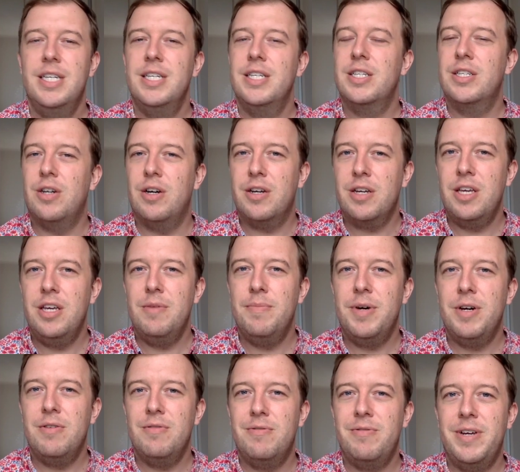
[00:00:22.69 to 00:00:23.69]
Talking
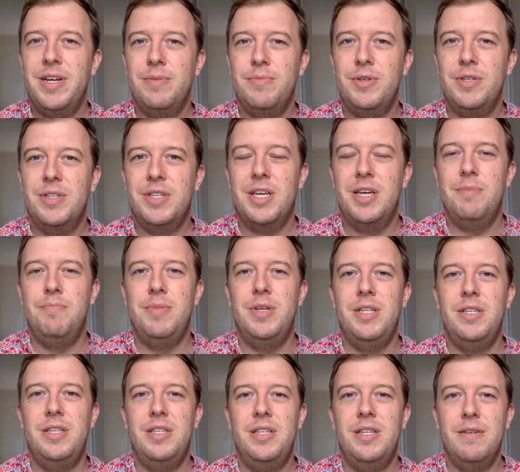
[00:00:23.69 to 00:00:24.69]
about families can
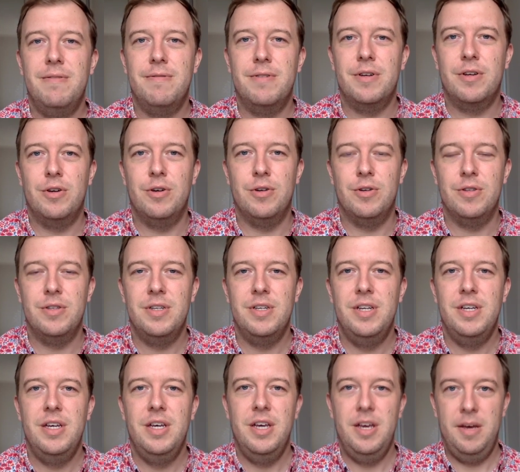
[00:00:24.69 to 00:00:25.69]
be difficult
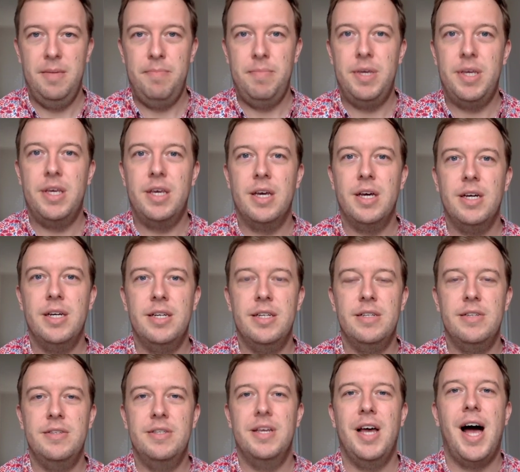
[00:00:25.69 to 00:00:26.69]

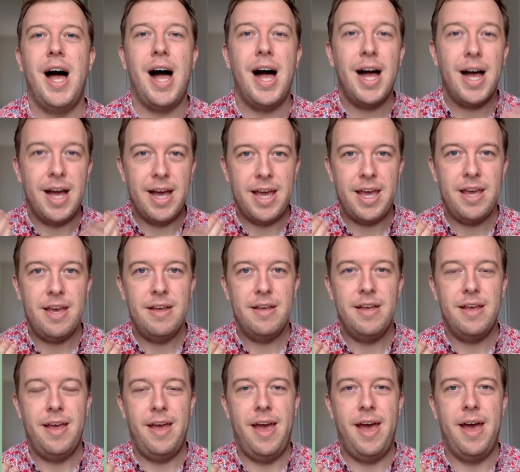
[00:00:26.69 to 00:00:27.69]
because I
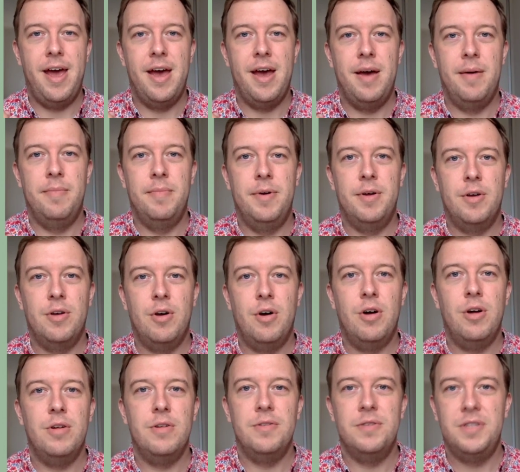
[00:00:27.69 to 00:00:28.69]
am
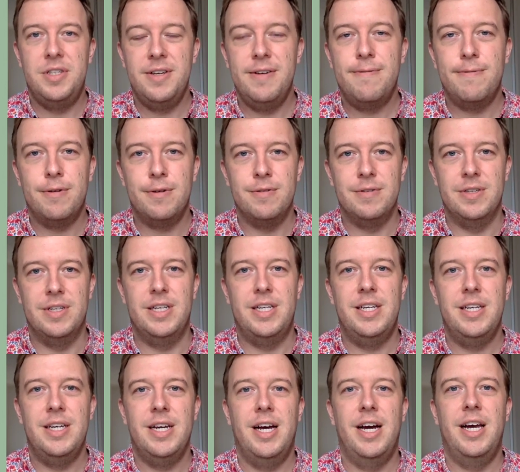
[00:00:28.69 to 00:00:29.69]
called
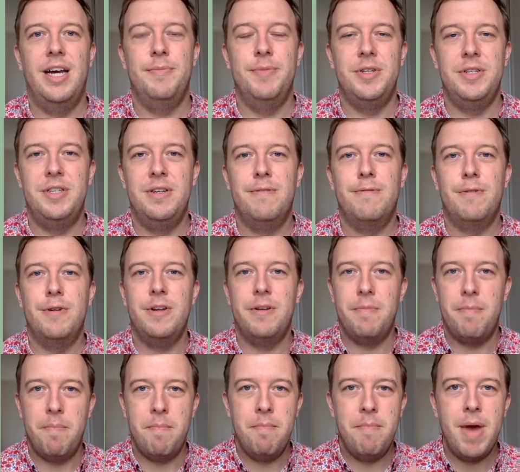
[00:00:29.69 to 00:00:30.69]
differently. I am a different
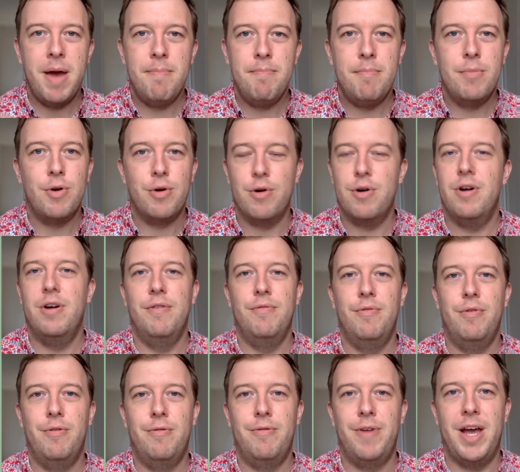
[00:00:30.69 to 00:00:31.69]
member of
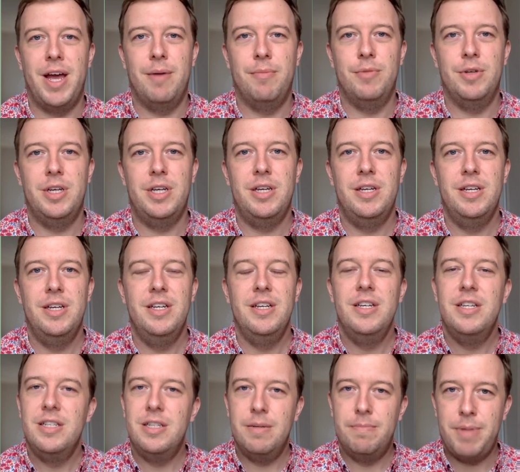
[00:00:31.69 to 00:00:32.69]
the family
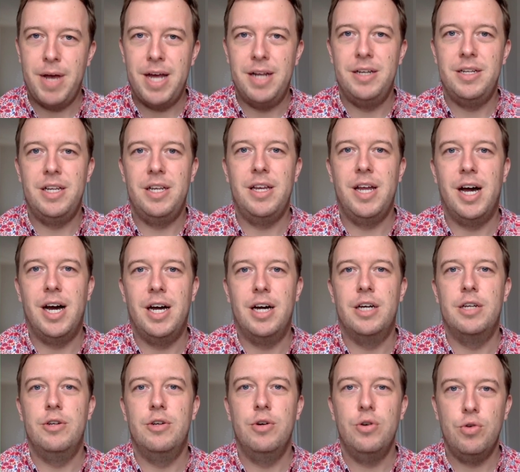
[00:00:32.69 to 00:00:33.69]
depending
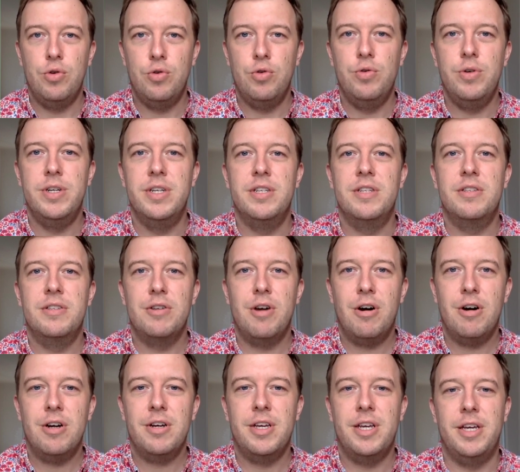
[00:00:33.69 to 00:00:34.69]
on who is
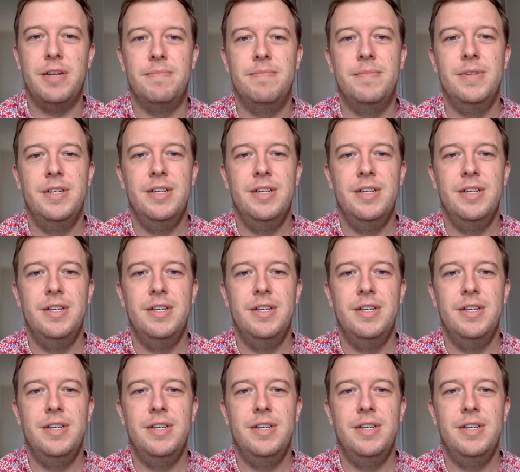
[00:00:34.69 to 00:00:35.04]
talking.